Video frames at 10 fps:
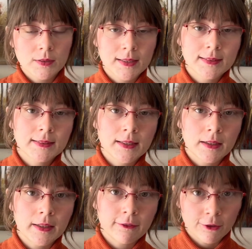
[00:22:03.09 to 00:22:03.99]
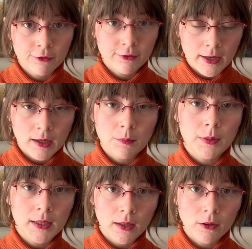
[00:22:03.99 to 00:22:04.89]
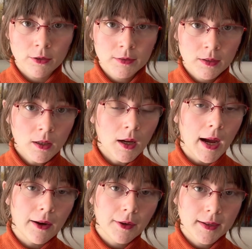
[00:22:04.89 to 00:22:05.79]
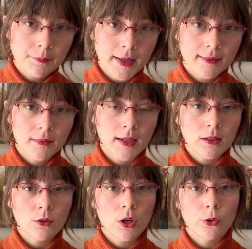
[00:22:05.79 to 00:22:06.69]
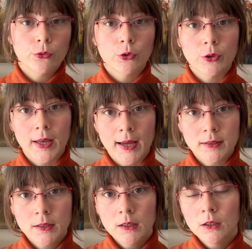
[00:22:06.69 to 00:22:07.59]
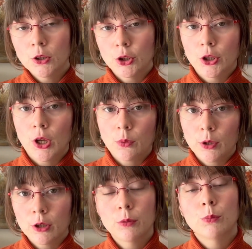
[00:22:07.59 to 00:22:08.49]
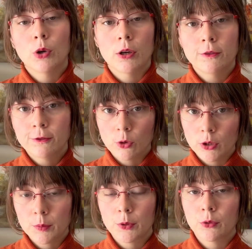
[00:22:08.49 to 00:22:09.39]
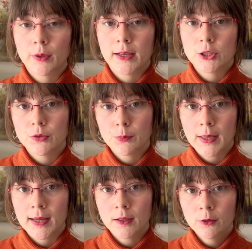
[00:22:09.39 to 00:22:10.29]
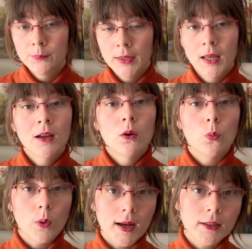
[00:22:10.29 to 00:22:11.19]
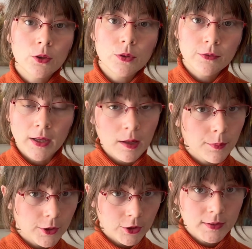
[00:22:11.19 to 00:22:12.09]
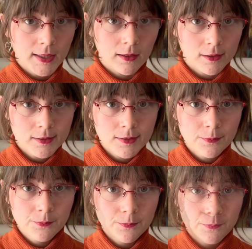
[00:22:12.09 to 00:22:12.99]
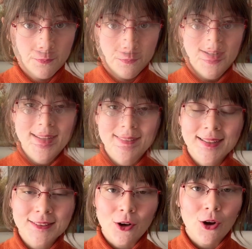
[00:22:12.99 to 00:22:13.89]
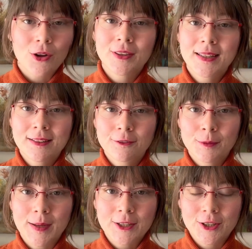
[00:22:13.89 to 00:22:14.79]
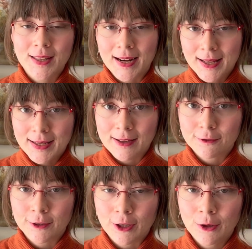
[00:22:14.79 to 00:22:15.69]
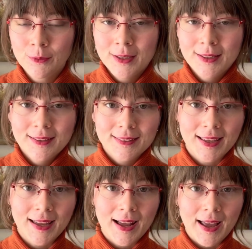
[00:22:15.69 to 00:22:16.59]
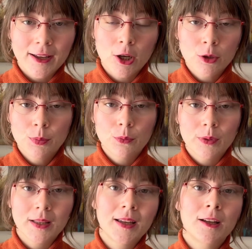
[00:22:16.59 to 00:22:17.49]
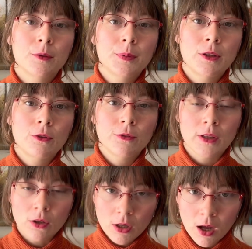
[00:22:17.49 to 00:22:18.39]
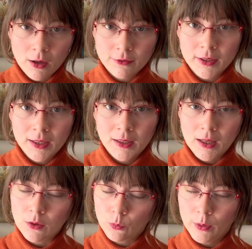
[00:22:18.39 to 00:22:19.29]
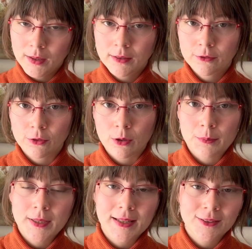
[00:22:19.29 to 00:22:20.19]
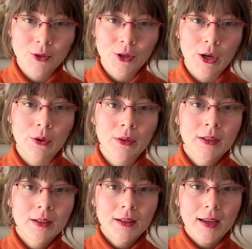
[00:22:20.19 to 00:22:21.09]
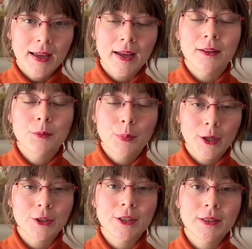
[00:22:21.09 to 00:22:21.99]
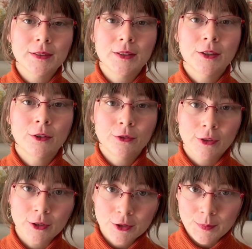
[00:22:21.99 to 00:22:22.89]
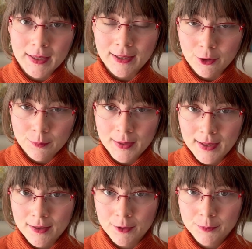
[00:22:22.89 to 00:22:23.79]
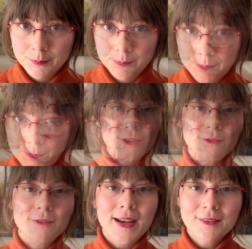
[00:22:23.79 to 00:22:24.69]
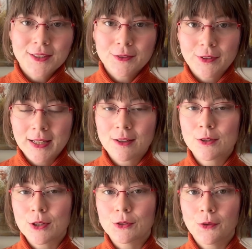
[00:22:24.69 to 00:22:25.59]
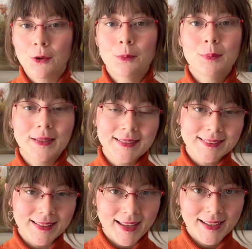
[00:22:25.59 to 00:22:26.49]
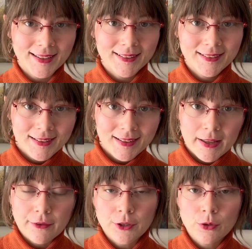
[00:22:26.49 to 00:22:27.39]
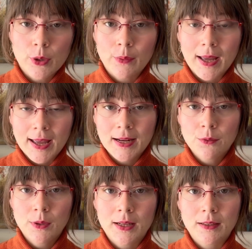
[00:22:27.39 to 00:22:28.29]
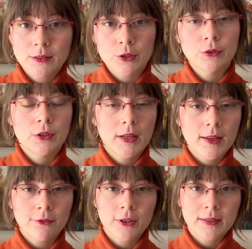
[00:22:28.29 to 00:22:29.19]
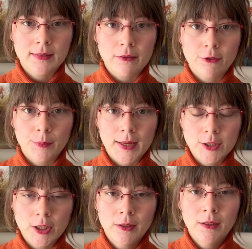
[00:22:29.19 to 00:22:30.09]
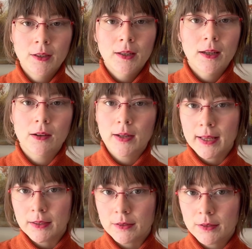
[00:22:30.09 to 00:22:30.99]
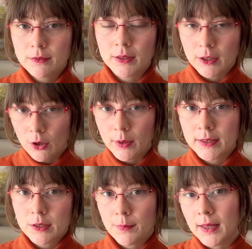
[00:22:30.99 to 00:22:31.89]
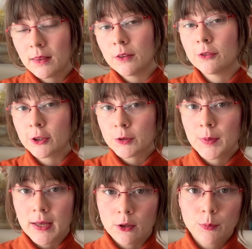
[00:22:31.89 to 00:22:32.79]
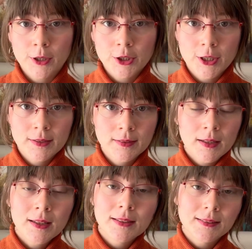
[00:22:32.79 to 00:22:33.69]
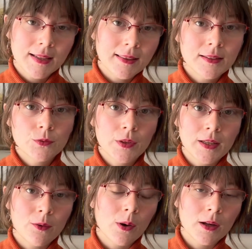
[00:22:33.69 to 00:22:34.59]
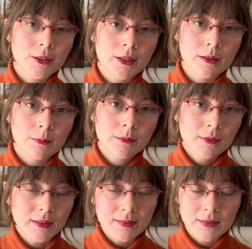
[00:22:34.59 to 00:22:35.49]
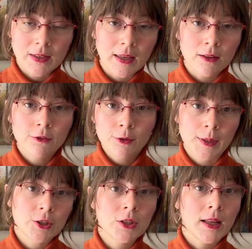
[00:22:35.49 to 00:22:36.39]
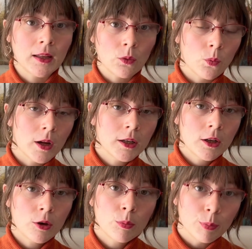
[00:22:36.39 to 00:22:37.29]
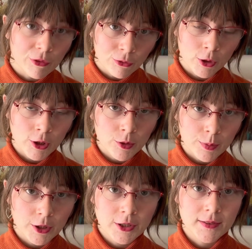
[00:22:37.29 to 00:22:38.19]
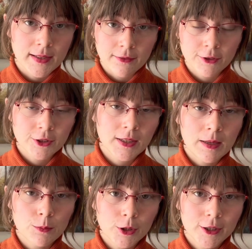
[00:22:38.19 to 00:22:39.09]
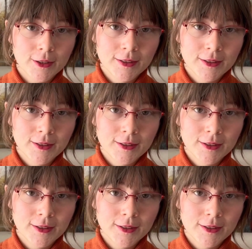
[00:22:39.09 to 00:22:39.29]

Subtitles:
necessarily for very beginners. I recommend that you go for that lower, more affordable range of piano while you develop your skills. All right, that's all the information that I have for you that I hope will help you feel confident and well-informed as you go and purchase your first beginner piano. If you found this video useful, please like it. If you know anyone else who's looking for this information and they're going to make their first piano purchase, send this video on to them. This is the information that you want to know before you purchase that first keyboard.